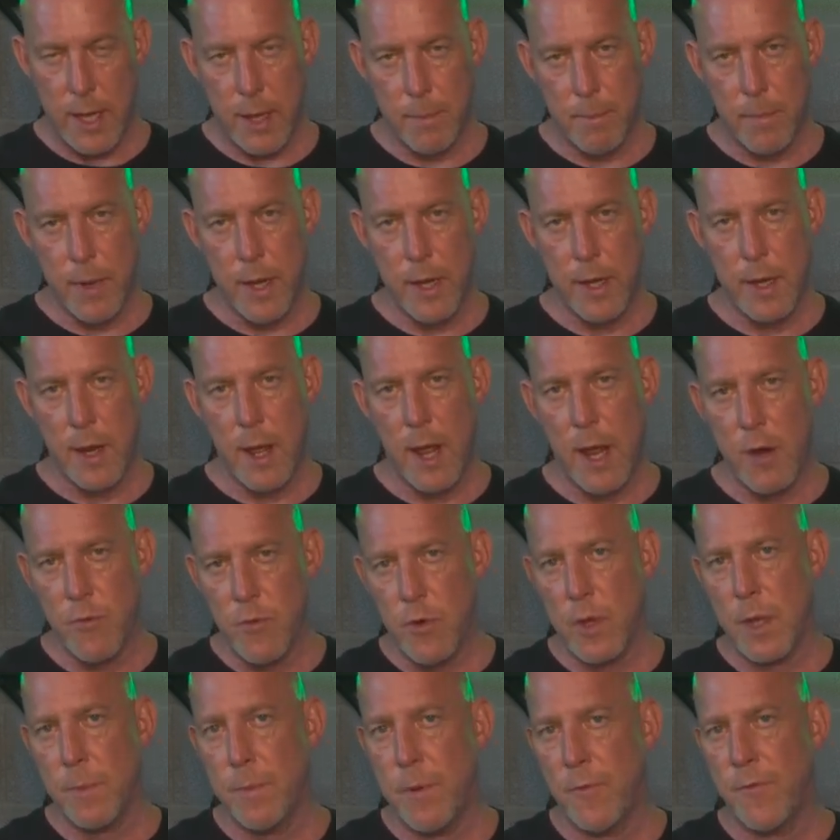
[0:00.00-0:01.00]
but I
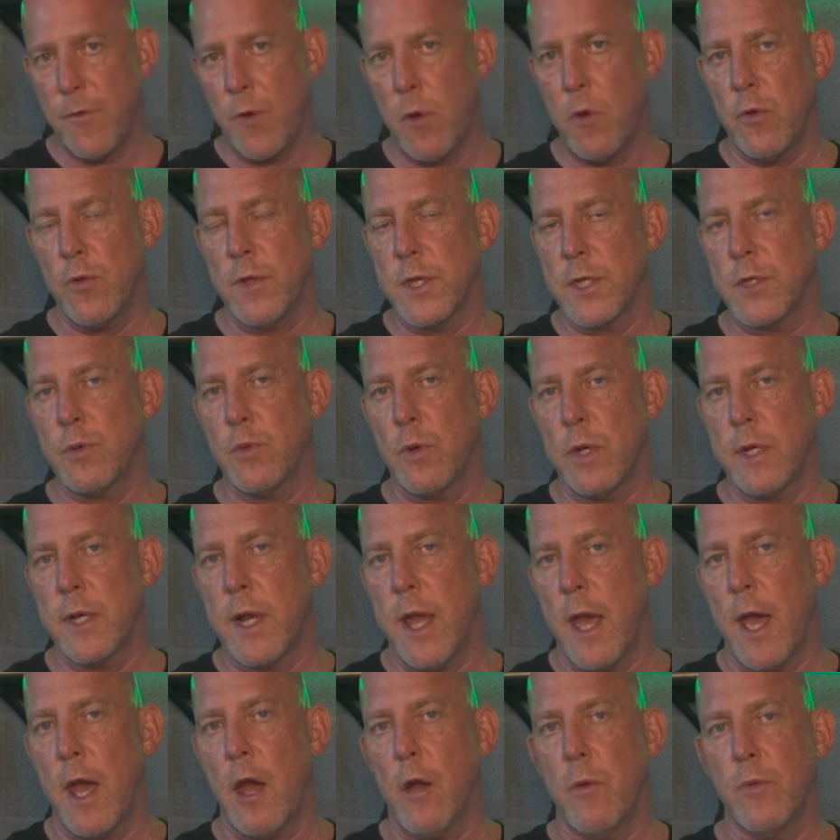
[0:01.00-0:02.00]
really prefer this one
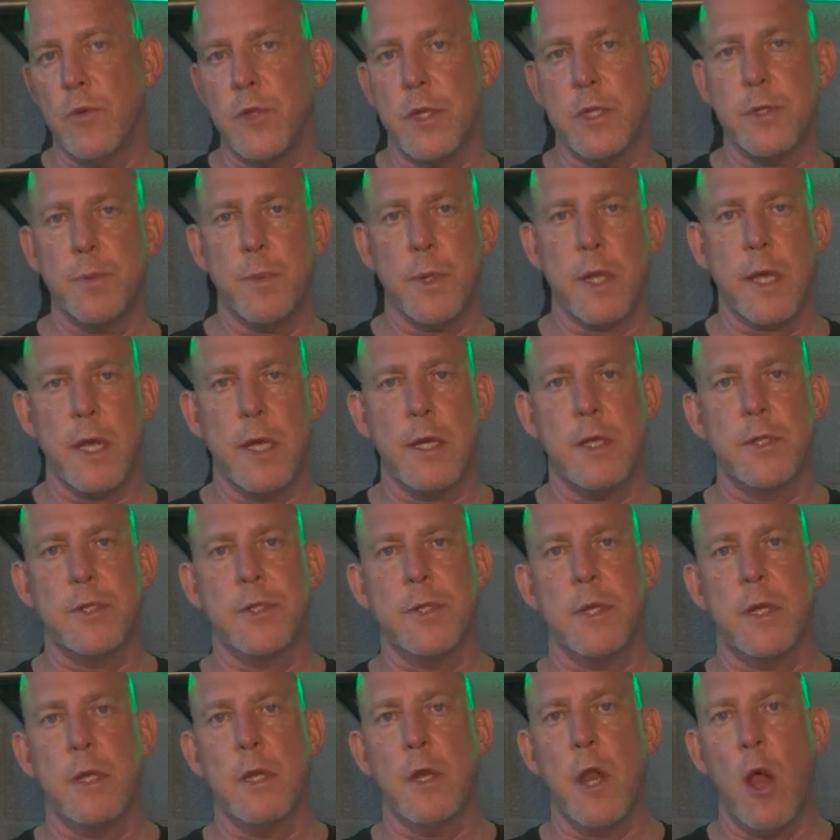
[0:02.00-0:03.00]
now just
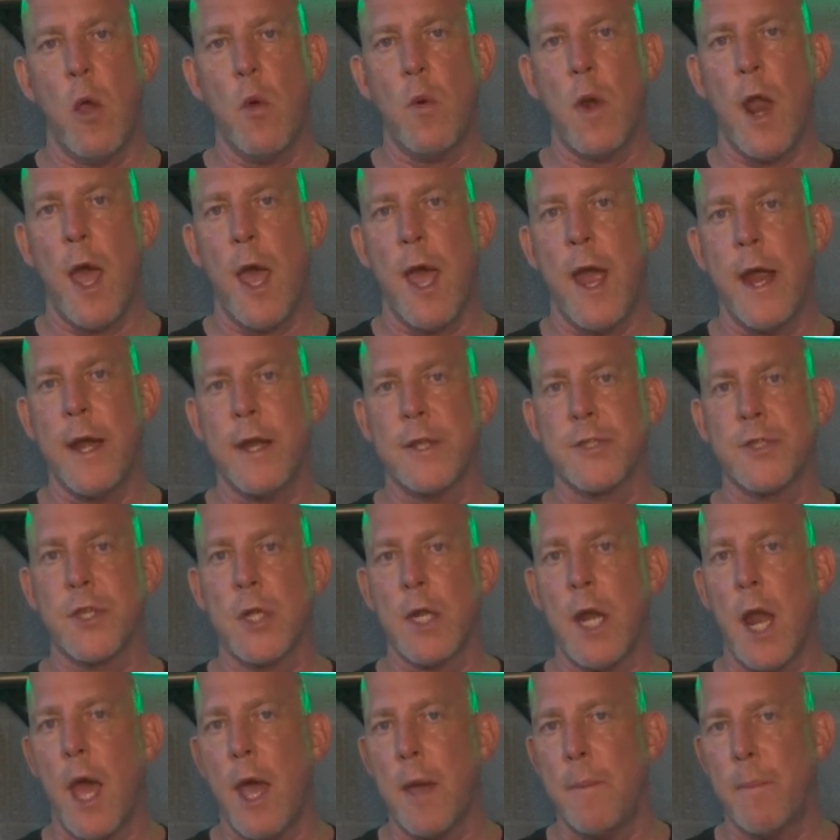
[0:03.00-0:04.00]
because low light, it's a
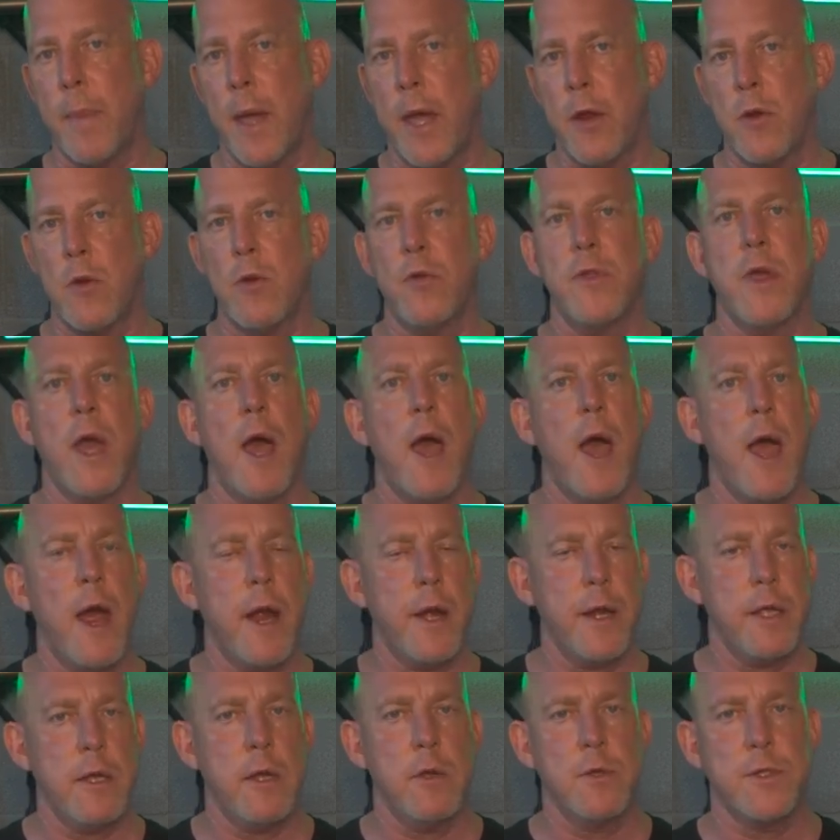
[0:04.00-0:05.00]
lot better. The
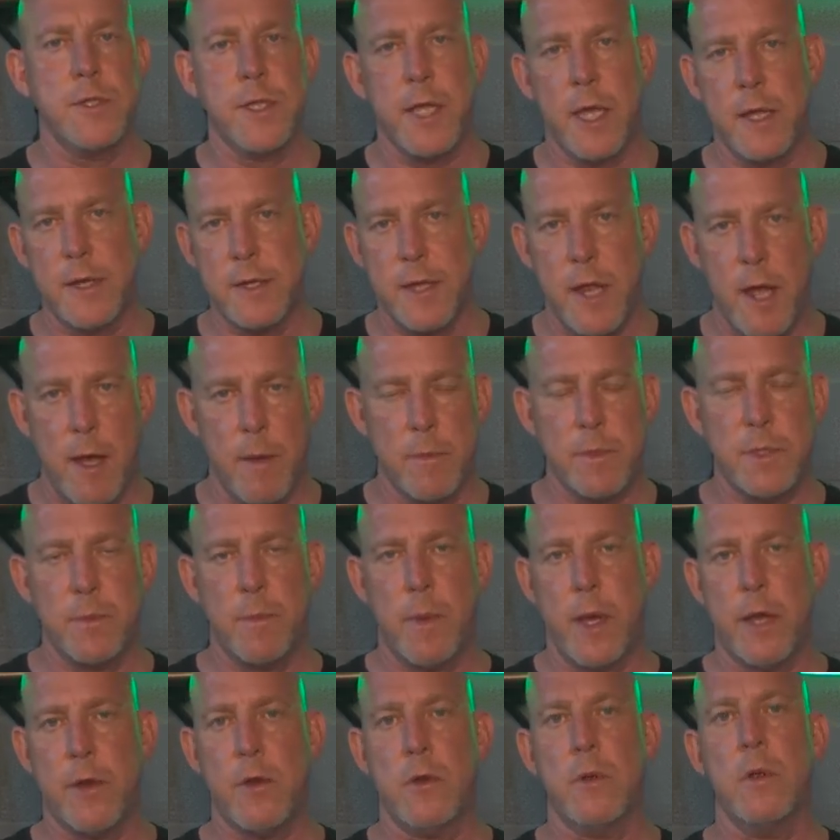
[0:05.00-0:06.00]
audio is 10 times
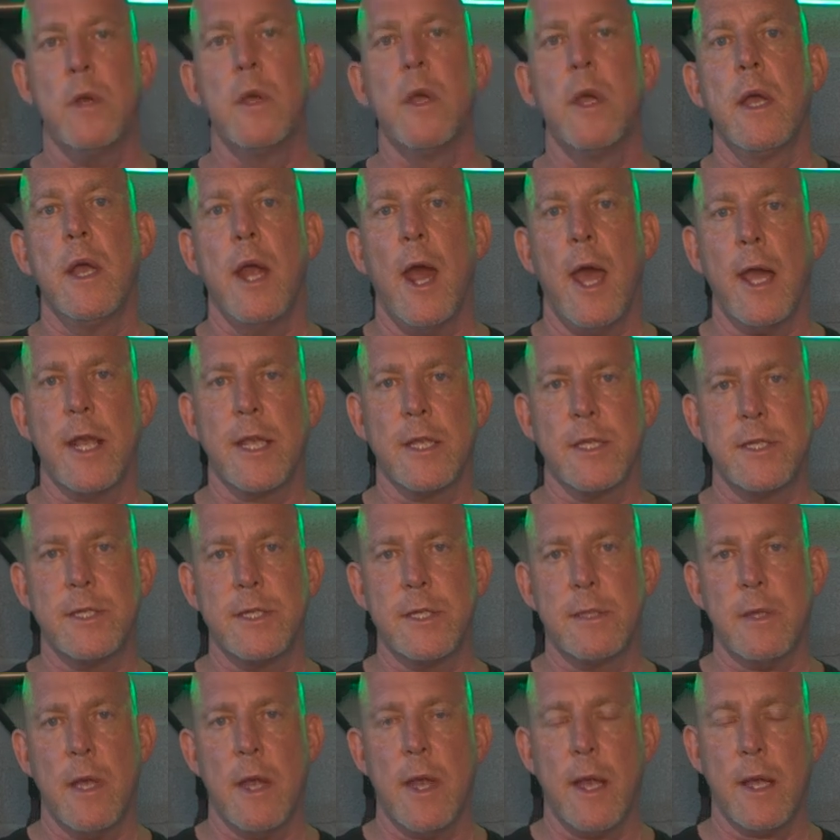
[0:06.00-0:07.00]
better. I
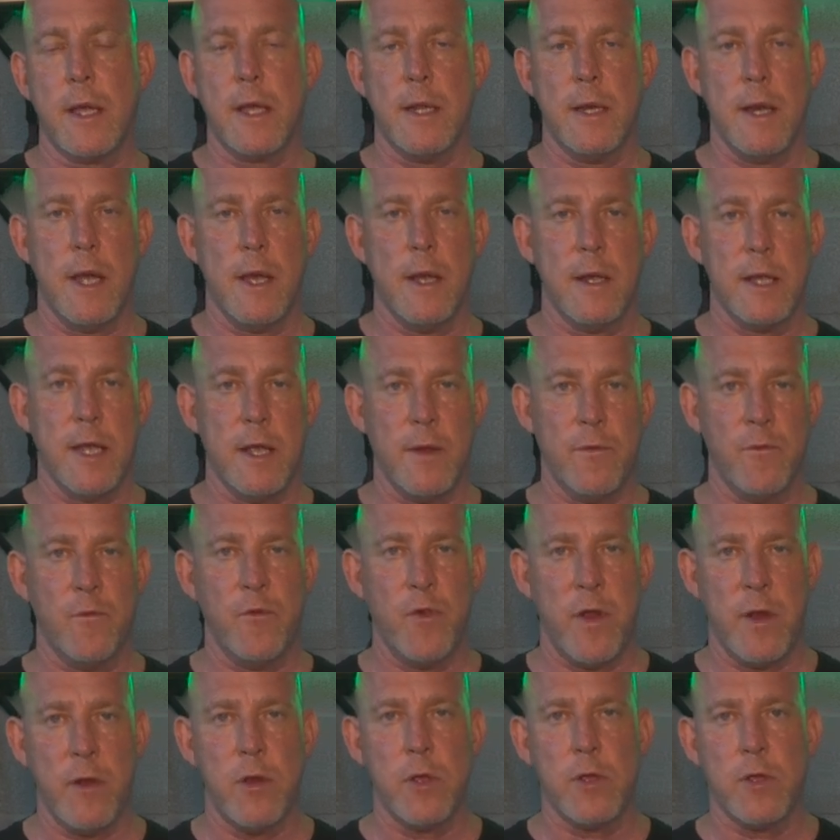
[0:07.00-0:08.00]
can get
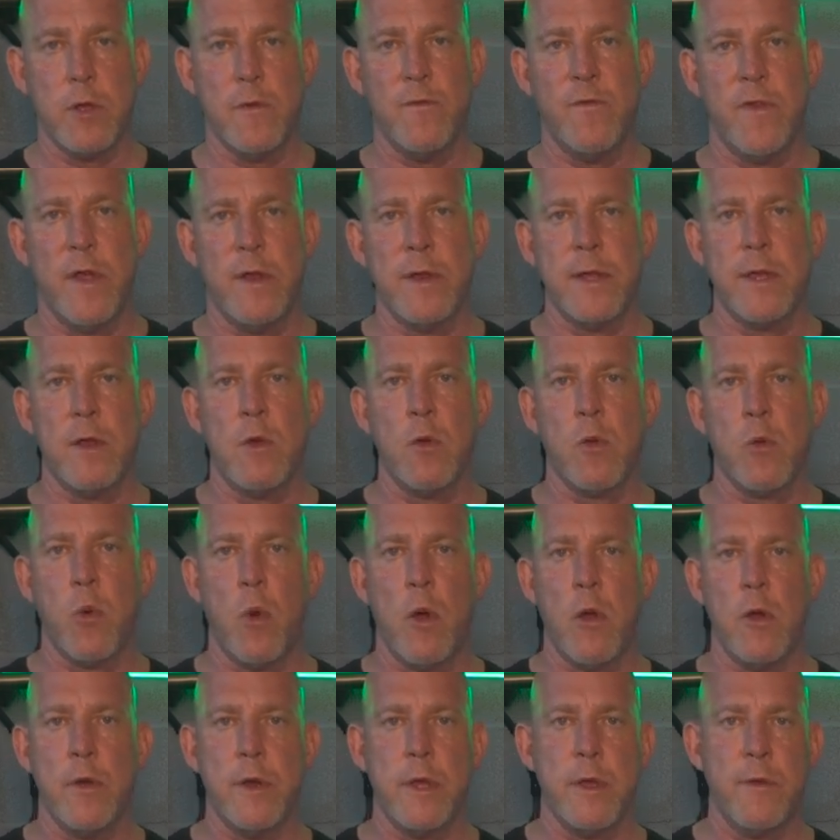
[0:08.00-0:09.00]
very good video
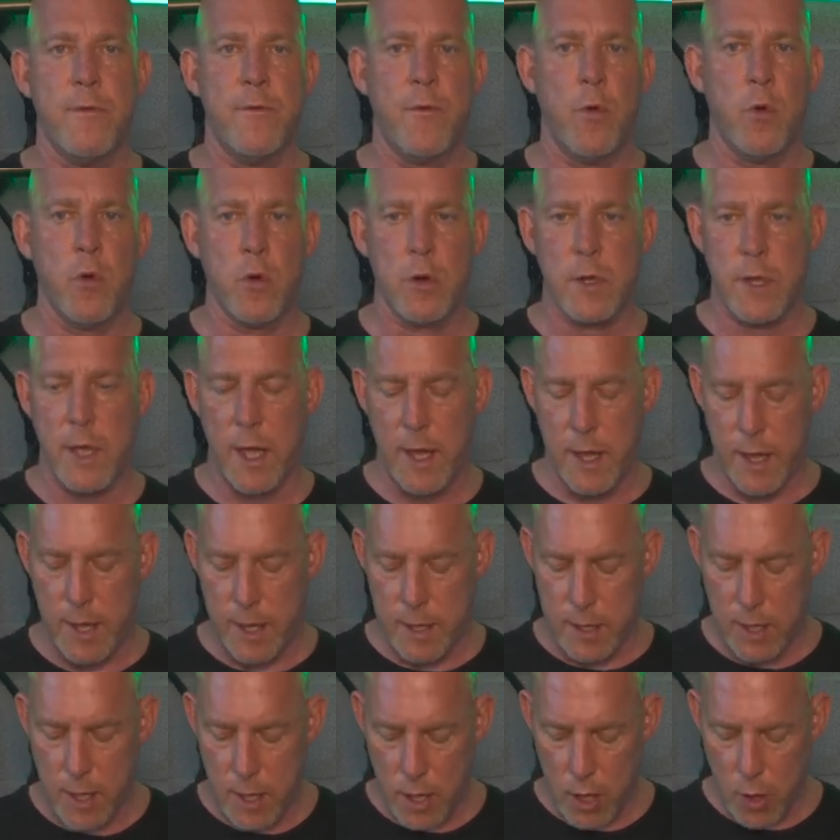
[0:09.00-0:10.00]
quality in
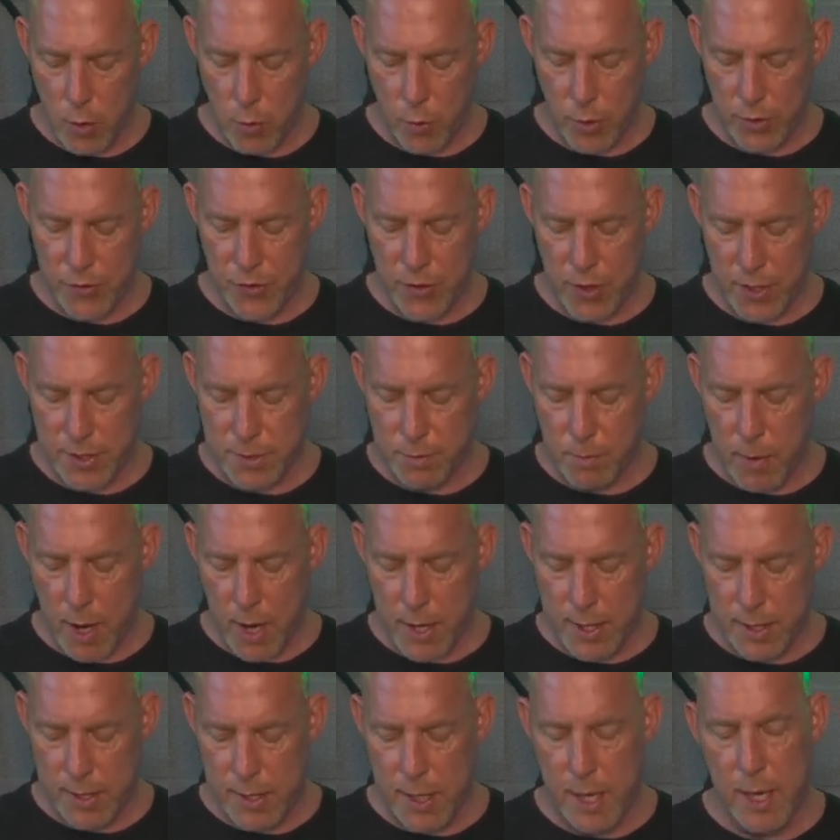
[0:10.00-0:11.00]
4K with this
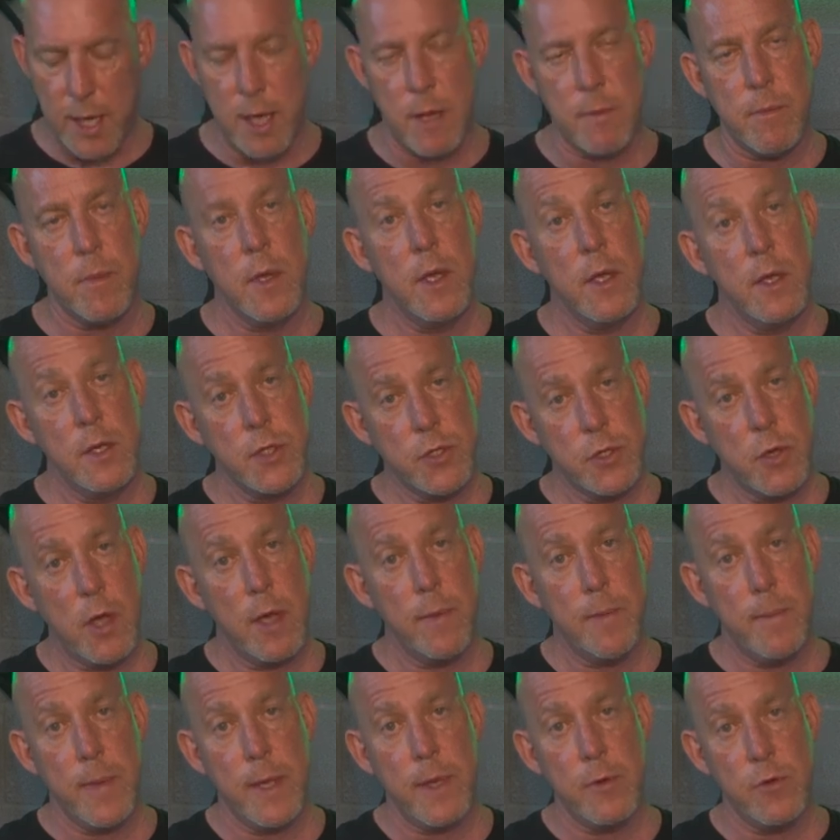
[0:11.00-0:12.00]
body cam. So
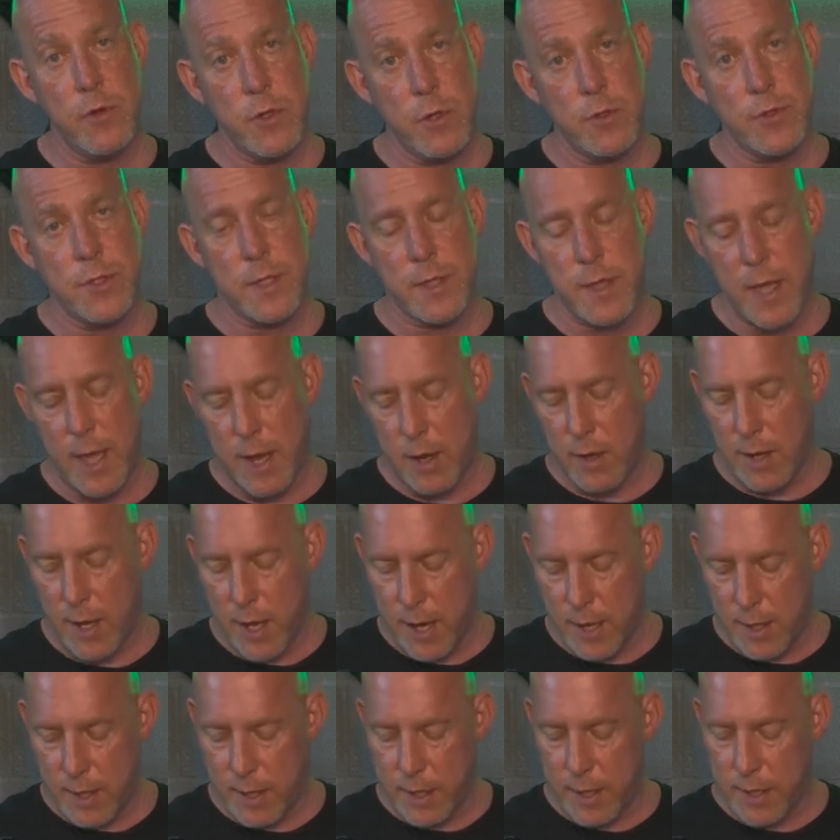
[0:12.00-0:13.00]
I've been using that
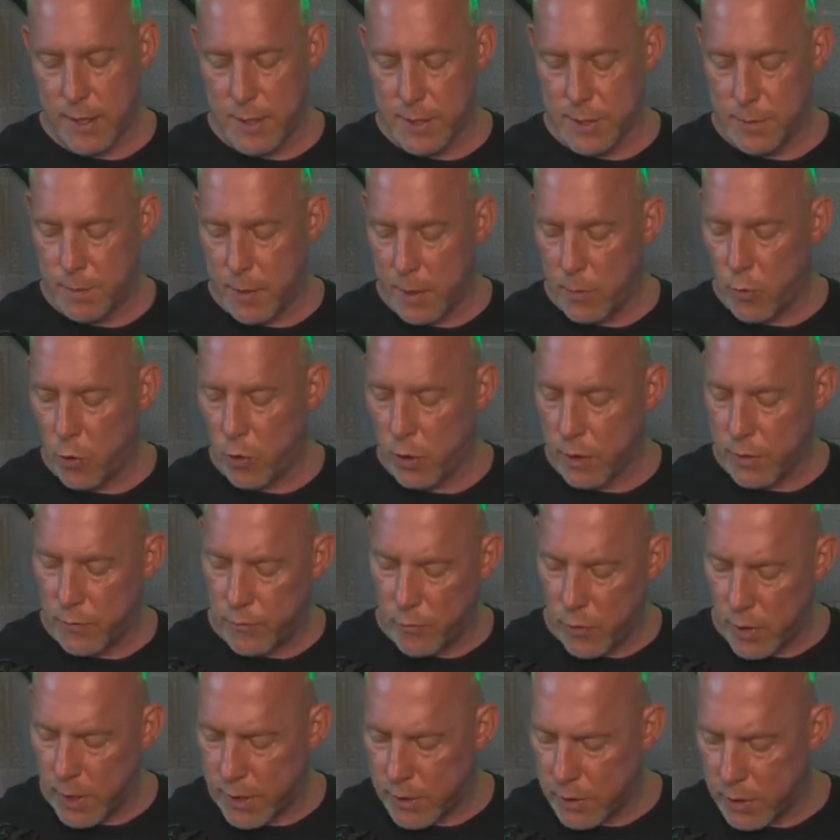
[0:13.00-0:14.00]
lately and it's been working
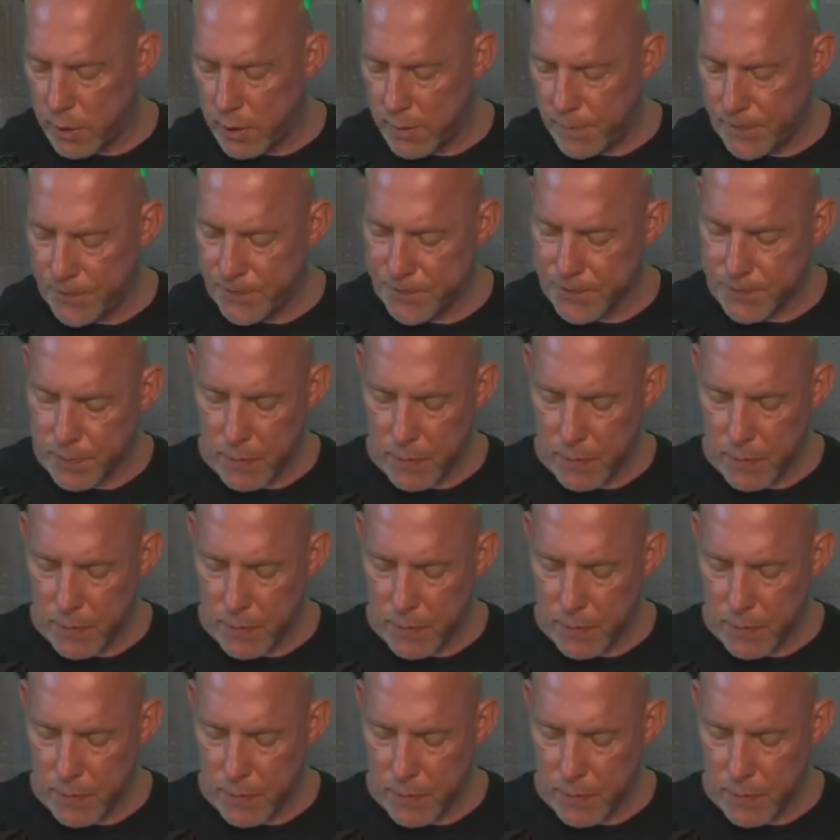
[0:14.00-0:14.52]
really good.